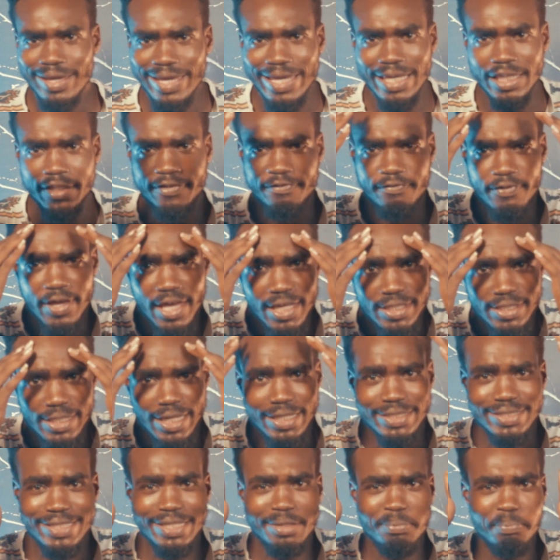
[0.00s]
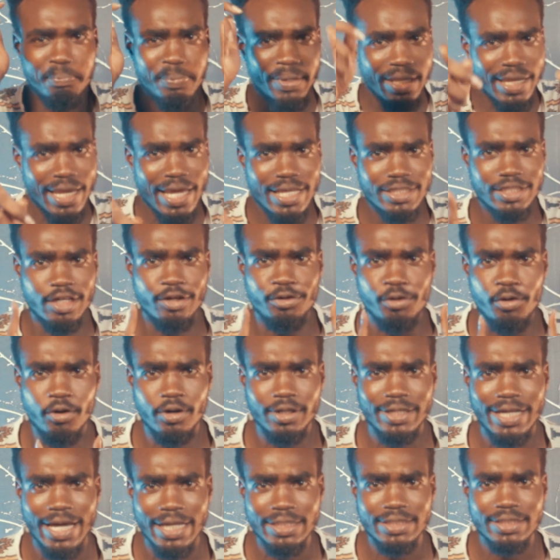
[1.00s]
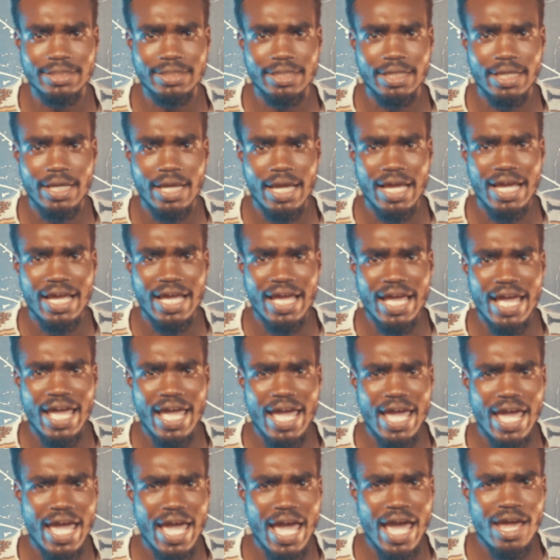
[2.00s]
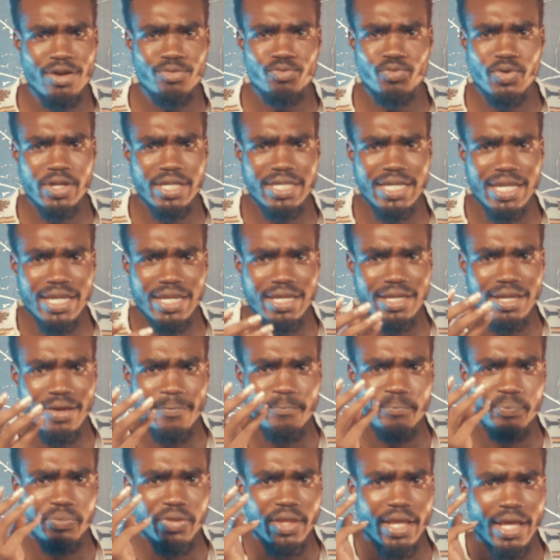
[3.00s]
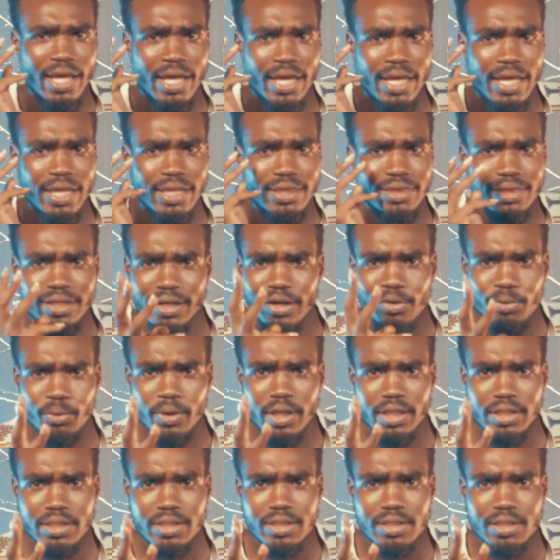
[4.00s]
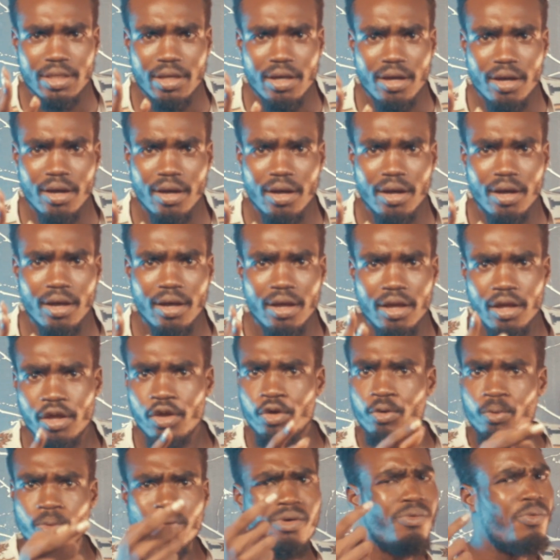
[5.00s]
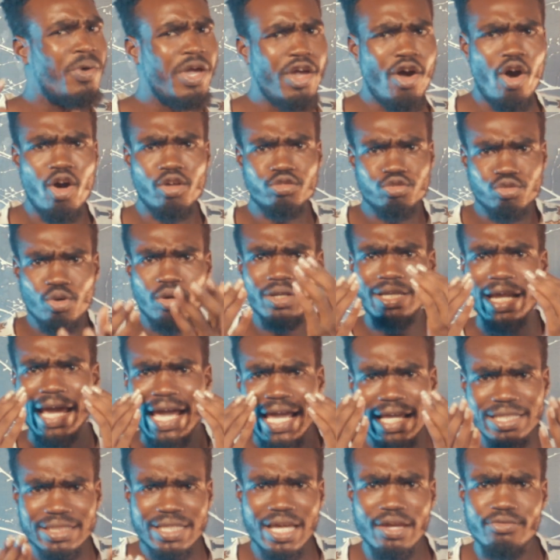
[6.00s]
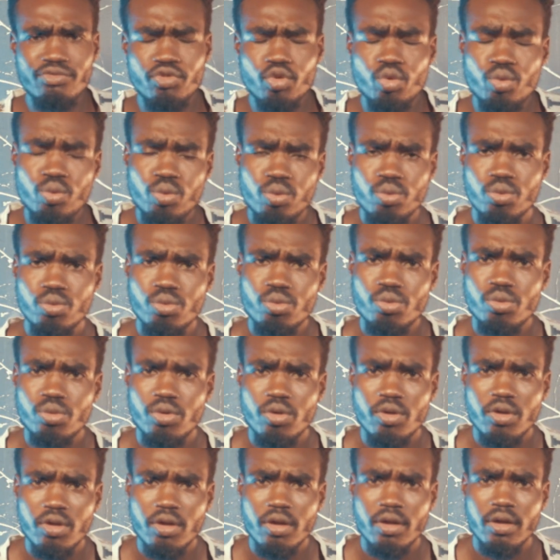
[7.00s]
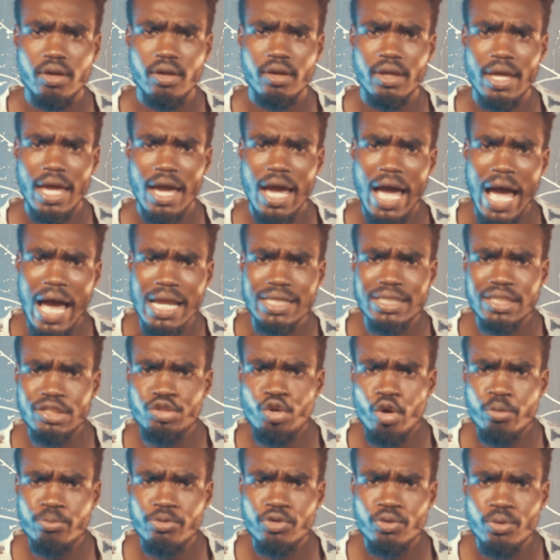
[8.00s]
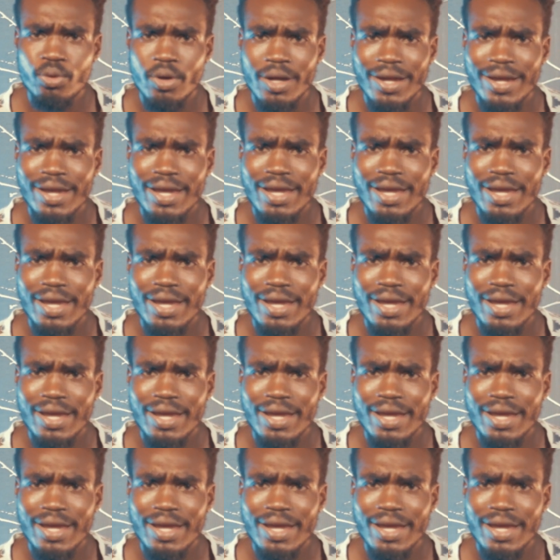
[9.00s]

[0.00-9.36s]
His face hitting pillars and all that. And within 3 weeks, we all saw the interview. I did of you.